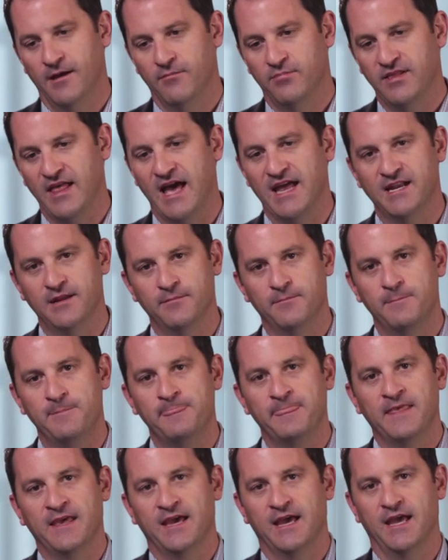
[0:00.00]
platinum,
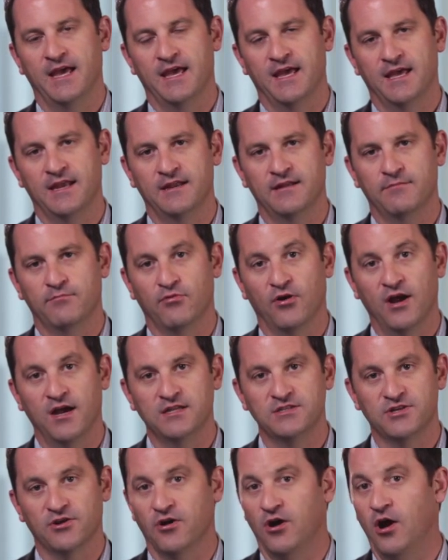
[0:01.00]
and
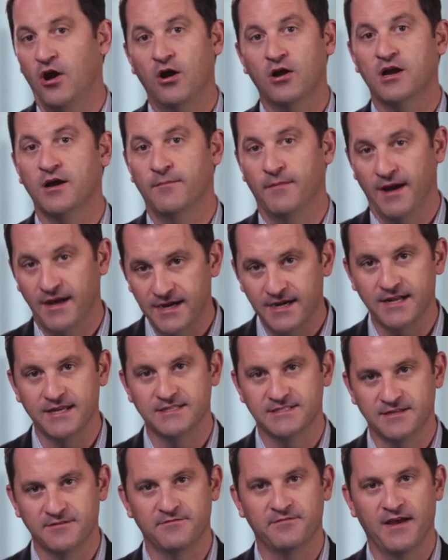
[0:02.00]
bronze are all
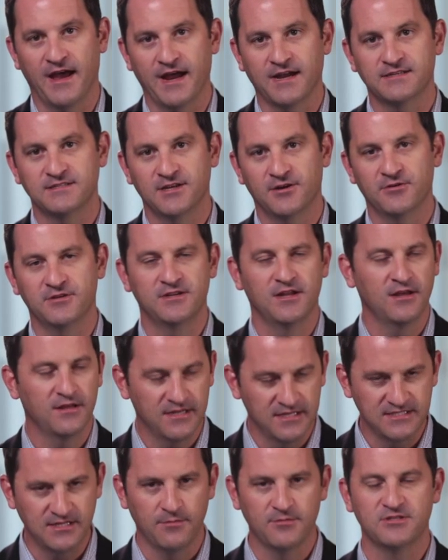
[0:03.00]
commodities, in fact. So
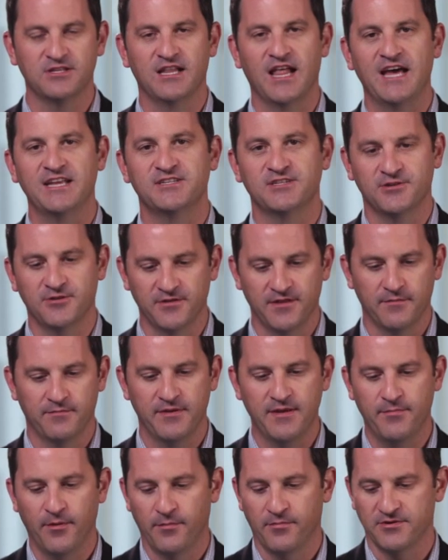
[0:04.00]
it's almost logical that
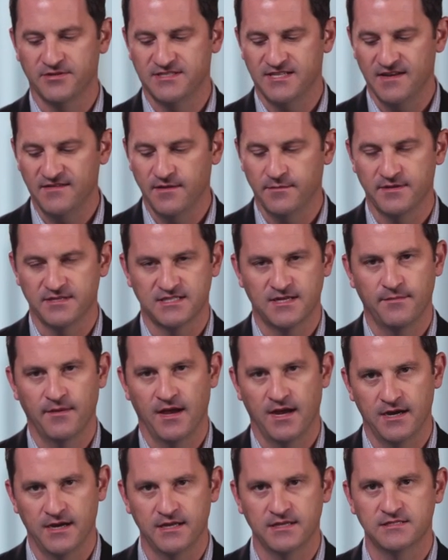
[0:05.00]
people perceive them as
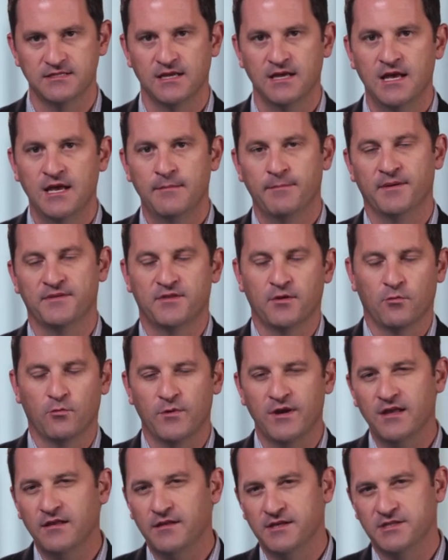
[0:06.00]
commodities. But the
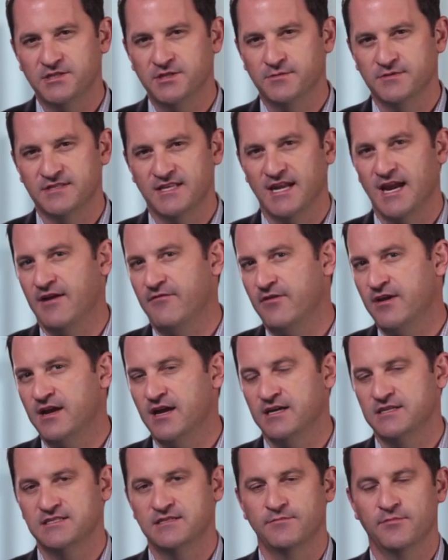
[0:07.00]
real issue is that
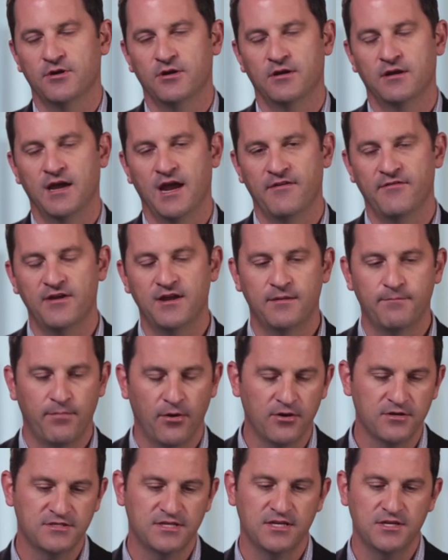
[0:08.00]
every
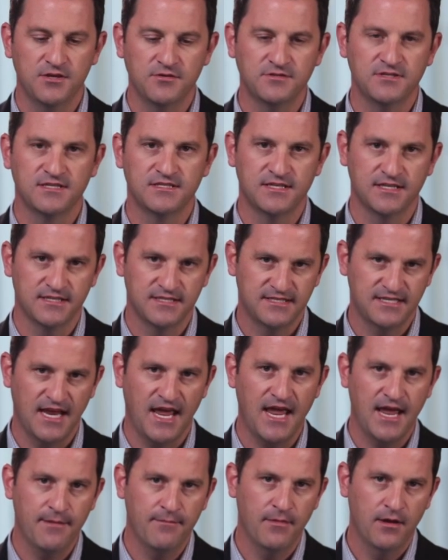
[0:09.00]
person uses the
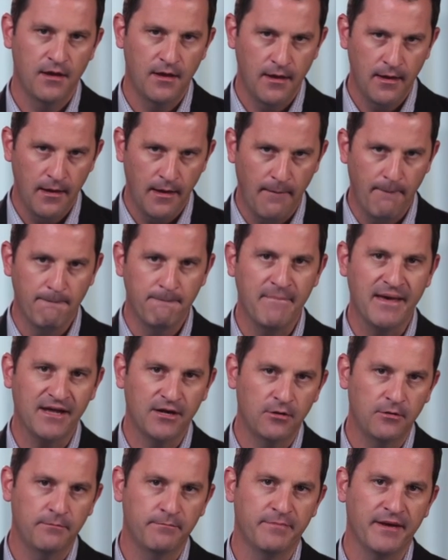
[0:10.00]
same
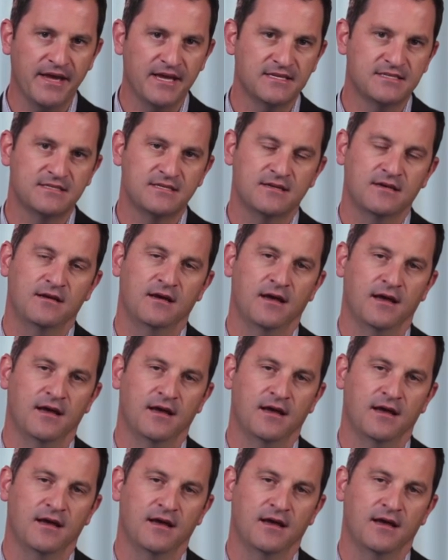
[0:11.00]
metal-based